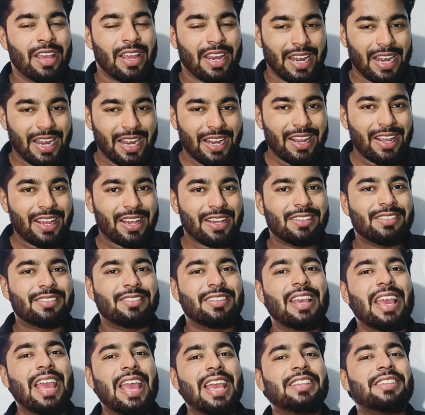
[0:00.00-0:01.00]
India's
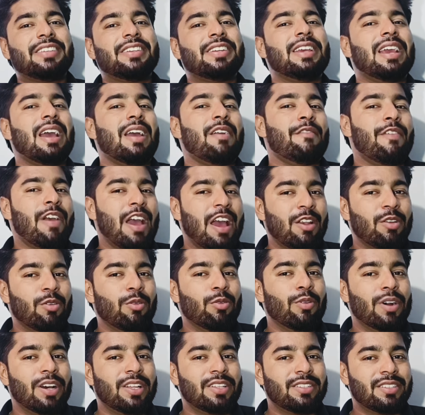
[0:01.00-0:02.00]
HDI value
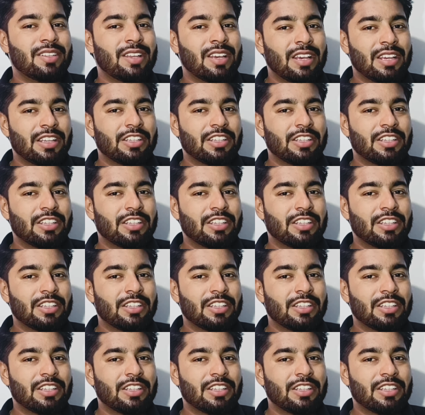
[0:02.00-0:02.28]
was